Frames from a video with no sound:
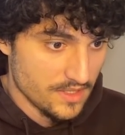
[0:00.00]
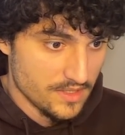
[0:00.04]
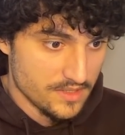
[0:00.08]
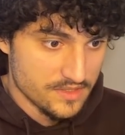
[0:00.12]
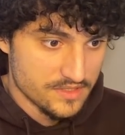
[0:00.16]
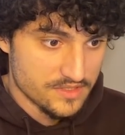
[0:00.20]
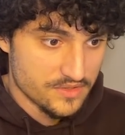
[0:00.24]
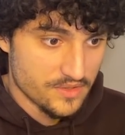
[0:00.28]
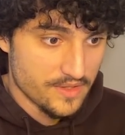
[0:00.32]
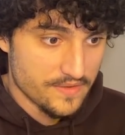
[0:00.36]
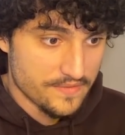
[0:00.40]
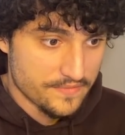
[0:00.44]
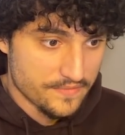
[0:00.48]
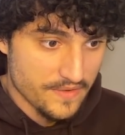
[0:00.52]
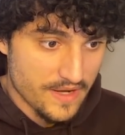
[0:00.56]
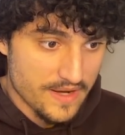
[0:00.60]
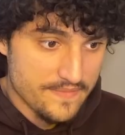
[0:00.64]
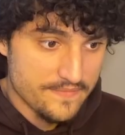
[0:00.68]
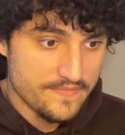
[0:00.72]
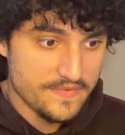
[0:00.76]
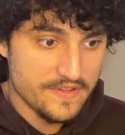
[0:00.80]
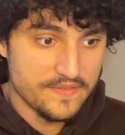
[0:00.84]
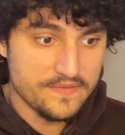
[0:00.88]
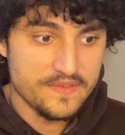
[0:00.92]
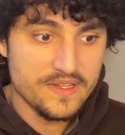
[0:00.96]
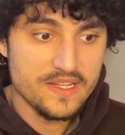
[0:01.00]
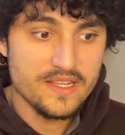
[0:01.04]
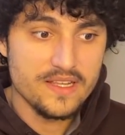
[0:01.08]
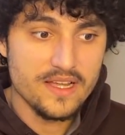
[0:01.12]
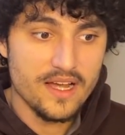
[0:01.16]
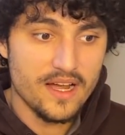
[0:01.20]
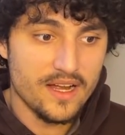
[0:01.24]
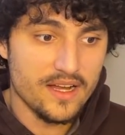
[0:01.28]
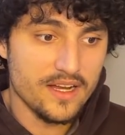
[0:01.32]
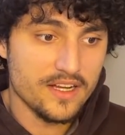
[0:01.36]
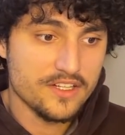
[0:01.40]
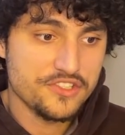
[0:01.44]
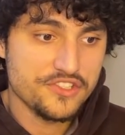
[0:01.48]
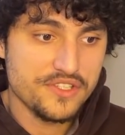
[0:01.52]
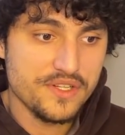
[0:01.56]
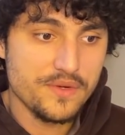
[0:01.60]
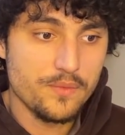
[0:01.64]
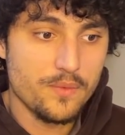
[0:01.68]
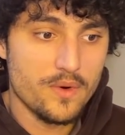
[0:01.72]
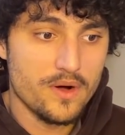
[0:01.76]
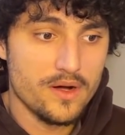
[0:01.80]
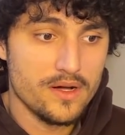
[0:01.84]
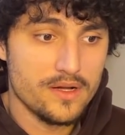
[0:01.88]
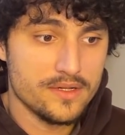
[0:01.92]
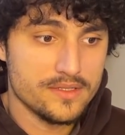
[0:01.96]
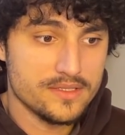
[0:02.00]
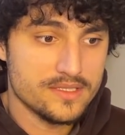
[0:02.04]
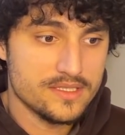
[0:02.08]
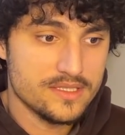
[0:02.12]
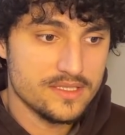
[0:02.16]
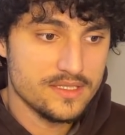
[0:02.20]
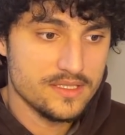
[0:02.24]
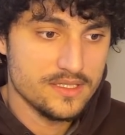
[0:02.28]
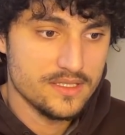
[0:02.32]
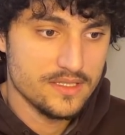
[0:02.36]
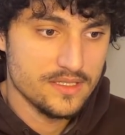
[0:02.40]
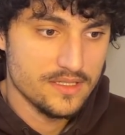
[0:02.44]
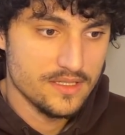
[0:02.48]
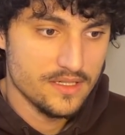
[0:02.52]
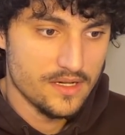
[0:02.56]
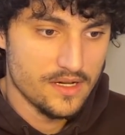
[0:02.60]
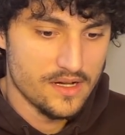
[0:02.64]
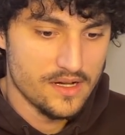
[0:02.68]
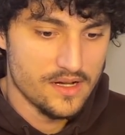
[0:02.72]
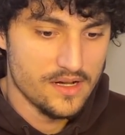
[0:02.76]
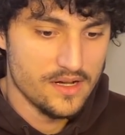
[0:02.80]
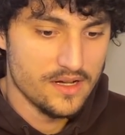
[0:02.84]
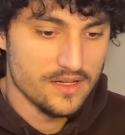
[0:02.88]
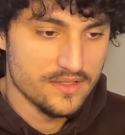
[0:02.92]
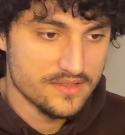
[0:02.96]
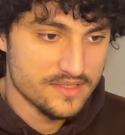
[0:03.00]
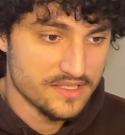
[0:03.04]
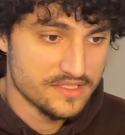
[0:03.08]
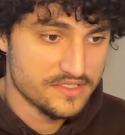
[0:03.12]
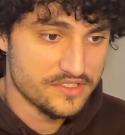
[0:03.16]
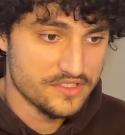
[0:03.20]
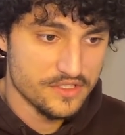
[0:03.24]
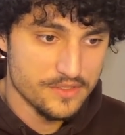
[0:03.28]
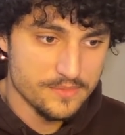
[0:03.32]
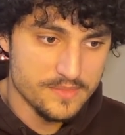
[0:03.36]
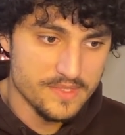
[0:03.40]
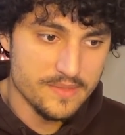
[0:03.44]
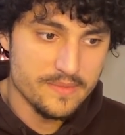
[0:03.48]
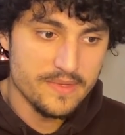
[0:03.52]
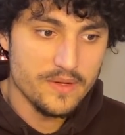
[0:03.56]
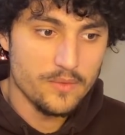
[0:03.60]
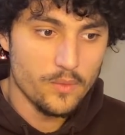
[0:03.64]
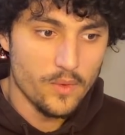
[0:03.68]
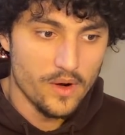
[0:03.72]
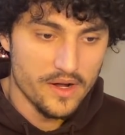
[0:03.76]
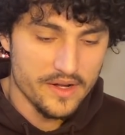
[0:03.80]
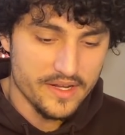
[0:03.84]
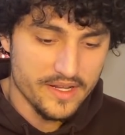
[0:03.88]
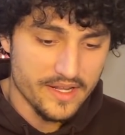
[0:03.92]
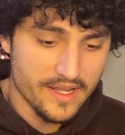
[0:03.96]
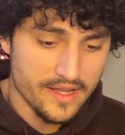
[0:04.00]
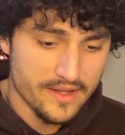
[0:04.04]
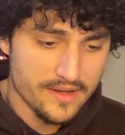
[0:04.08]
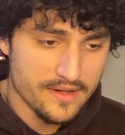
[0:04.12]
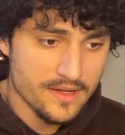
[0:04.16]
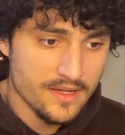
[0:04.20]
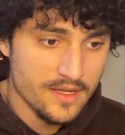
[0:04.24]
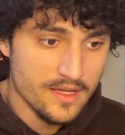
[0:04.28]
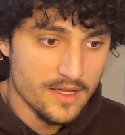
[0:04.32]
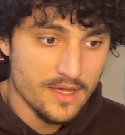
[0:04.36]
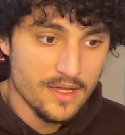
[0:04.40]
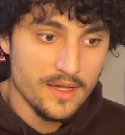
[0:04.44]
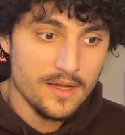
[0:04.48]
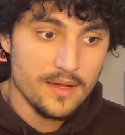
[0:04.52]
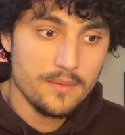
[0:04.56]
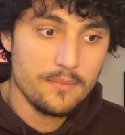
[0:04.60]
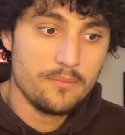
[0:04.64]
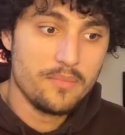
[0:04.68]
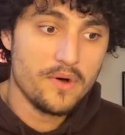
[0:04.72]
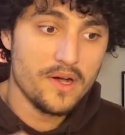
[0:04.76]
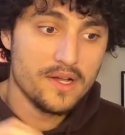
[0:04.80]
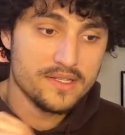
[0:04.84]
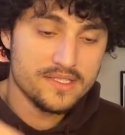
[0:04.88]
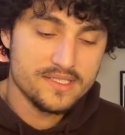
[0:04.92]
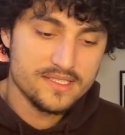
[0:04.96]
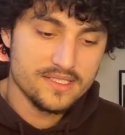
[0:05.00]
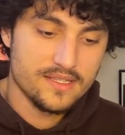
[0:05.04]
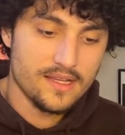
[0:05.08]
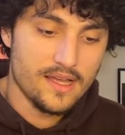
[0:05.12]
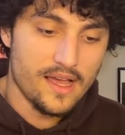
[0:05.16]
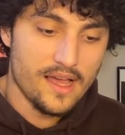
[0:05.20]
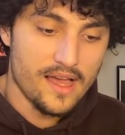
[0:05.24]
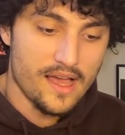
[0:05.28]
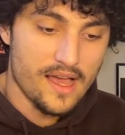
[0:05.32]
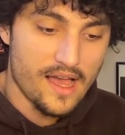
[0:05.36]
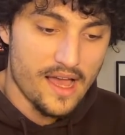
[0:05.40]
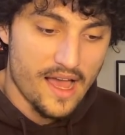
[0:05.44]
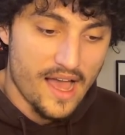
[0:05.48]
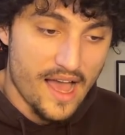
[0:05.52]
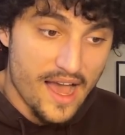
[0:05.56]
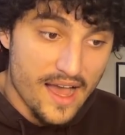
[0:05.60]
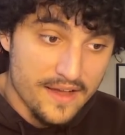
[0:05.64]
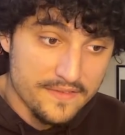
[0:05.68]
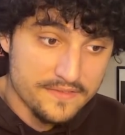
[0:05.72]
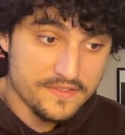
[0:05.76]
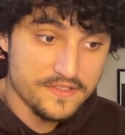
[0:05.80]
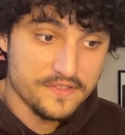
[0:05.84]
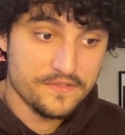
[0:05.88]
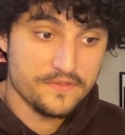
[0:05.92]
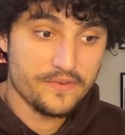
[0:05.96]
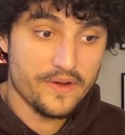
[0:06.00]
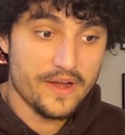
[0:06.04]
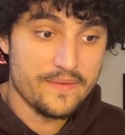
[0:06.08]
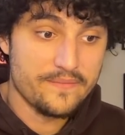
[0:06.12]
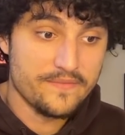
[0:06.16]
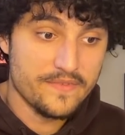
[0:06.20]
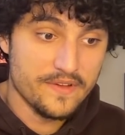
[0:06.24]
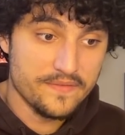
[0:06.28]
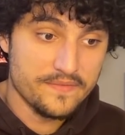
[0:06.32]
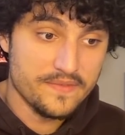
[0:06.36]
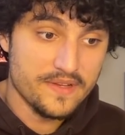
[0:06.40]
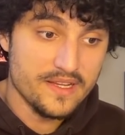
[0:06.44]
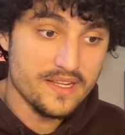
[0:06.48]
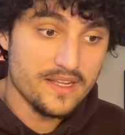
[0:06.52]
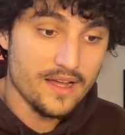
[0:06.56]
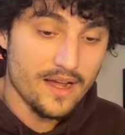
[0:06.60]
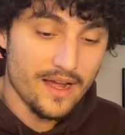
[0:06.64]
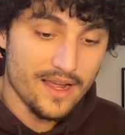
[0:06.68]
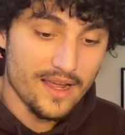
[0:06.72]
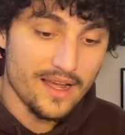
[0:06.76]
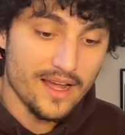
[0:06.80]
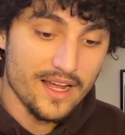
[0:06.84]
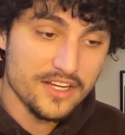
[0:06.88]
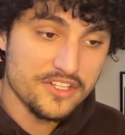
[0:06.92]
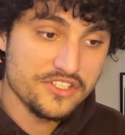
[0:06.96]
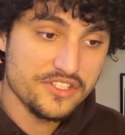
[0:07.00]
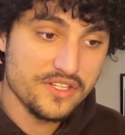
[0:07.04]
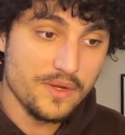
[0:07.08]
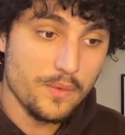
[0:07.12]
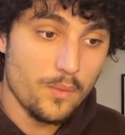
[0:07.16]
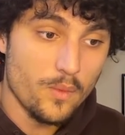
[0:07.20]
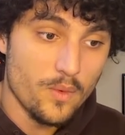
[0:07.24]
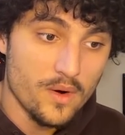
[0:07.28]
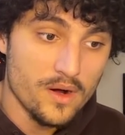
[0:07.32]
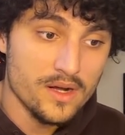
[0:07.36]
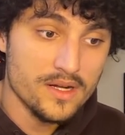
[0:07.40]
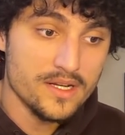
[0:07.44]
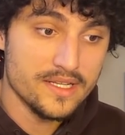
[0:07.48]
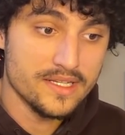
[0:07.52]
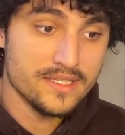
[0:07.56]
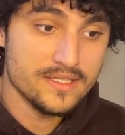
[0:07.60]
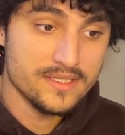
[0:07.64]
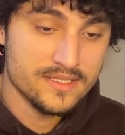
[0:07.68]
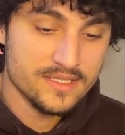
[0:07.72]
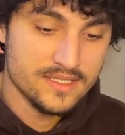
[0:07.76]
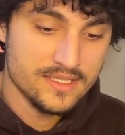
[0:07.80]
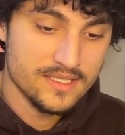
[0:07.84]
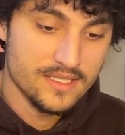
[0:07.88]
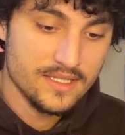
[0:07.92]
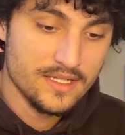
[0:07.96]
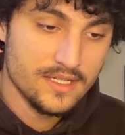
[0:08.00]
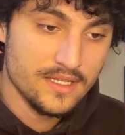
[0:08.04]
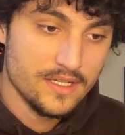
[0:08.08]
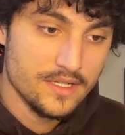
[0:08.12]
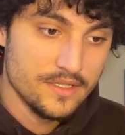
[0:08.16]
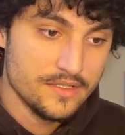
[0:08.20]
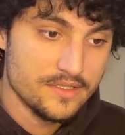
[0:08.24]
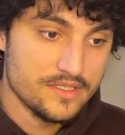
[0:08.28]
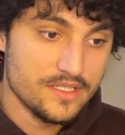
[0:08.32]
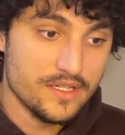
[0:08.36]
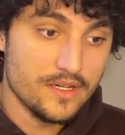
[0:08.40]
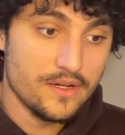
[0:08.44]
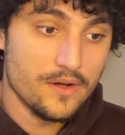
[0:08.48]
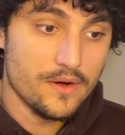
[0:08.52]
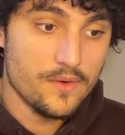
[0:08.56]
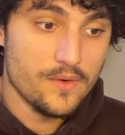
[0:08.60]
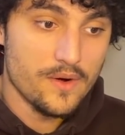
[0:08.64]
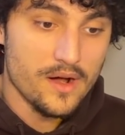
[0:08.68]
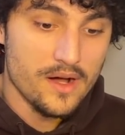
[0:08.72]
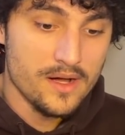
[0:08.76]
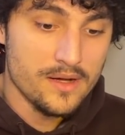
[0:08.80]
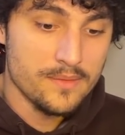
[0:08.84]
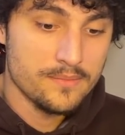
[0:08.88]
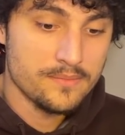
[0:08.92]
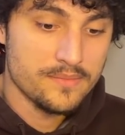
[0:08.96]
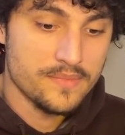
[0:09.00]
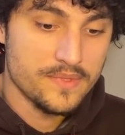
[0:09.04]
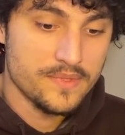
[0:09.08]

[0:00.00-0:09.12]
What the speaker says: So at frame 50, I actually want the zoom to be 1 again, but after frame 50, I actually want it to go up,